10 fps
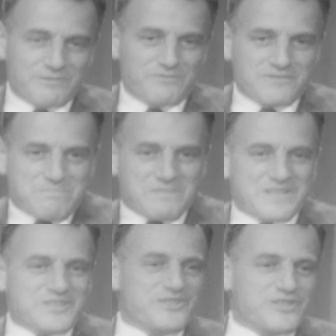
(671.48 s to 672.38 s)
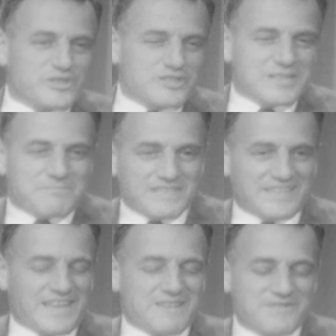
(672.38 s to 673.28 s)
ripping your stomach.
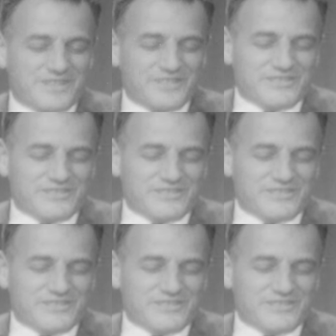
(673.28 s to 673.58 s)
I mean,